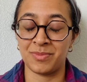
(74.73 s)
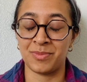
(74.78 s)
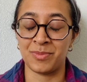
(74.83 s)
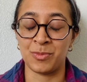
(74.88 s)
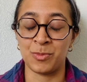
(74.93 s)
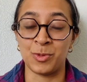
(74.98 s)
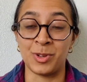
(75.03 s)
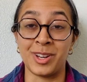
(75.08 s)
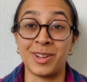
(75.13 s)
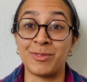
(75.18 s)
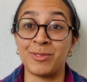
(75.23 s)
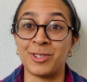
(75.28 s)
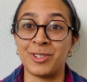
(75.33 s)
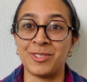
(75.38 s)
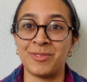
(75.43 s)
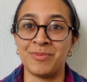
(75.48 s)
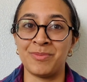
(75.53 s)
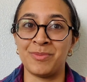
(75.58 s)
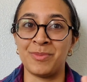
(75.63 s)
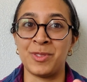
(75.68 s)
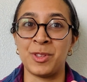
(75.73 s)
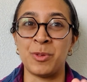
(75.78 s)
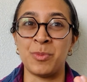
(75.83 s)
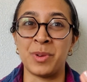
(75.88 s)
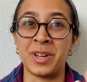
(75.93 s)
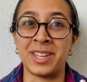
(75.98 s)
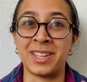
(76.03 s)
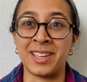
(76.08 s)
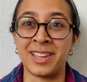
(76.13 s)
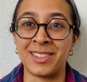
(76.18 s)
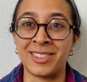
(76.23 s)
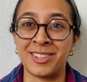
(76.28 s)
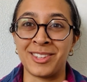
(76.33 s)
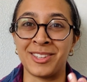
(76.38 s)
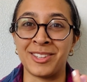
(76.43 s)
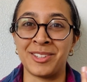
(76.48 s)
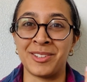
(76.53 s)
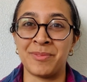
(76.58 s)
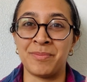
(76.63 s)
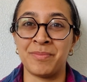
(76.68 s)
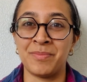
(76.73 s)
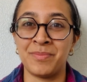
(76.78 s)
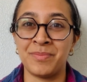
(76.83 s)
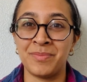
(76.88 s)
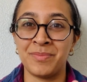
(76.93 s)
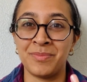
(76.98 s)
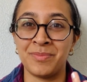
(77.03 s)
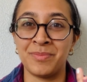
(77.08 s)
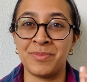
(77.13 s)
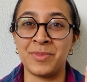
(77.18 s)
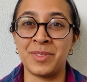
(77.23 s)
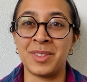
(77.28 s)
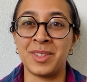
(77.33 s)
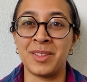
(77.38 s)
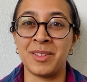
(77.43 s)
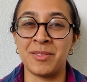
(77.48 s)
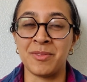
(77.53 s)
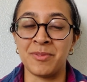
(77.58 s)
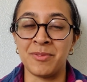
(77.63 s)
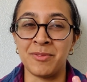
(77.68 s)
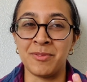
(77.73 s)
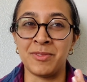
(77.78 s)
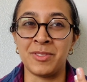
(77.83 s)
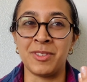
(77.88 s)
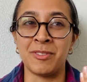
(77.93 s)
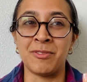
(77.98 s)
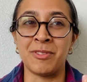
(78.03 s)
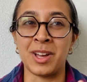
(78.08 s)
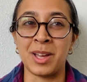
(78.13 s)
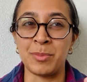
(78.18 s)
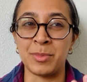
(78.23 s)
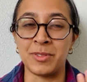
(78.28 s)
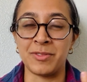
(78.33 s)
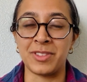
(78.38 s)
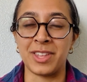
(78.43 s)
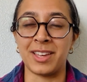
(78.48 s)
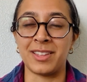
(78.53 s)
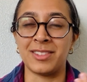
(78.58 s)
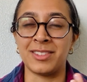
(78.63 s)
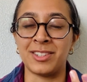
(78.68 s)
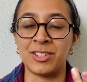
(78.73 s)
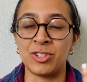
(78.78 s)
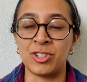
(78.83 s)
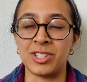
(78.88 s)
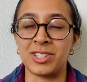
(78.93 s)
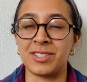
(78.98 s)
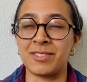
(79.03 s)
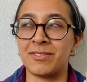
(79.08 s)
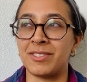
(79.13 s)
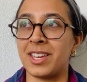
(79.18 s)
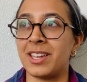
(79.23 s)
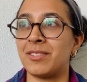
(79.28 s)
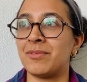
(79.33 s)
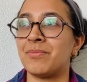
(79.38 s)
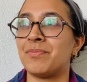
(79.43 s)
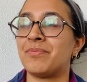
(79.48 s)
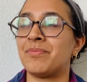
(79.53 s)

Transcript: Whatever. You might get the vibe of that, the gist of that.